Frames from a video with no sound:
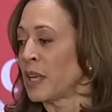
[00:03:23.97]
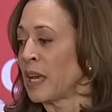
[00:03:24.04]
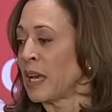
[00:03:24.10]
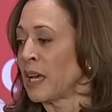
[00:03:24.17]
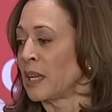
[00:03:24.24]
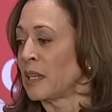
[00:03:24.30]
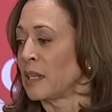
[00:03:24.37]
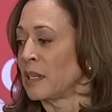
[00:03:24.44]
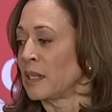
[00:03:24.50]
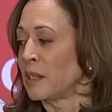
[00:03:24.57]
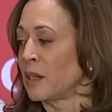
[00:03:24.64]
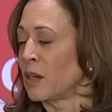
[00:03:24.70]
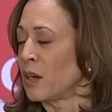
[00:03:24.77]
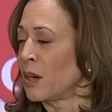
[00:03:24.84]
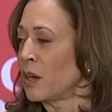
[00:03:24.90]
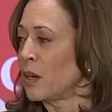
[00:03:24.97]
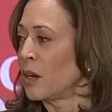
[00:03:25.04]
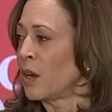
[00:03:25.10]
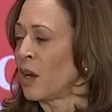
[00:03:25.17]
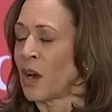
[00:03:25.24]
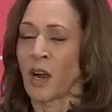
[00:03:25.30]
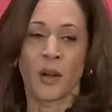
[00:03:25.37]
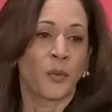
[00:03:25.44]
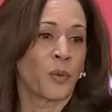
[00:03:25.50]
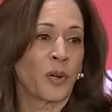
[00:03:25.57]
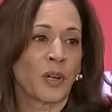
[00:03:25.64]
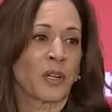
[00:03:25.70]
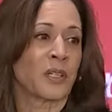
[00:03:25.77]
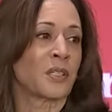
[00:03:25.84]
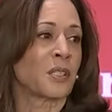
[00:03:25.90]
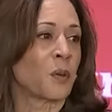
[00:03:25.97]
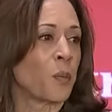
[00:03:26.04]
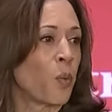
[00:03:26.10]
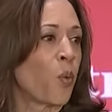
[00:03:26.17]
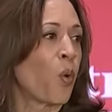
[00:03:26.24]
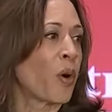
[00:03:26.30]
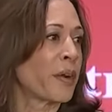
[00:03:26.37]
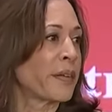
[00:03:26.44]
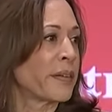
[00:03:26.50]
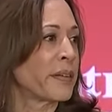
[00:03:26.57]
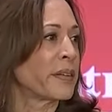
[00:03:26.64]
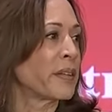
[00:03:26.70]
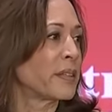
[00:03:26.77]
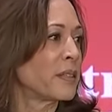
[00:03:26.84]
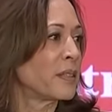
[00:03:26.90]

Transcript: that hard work is important.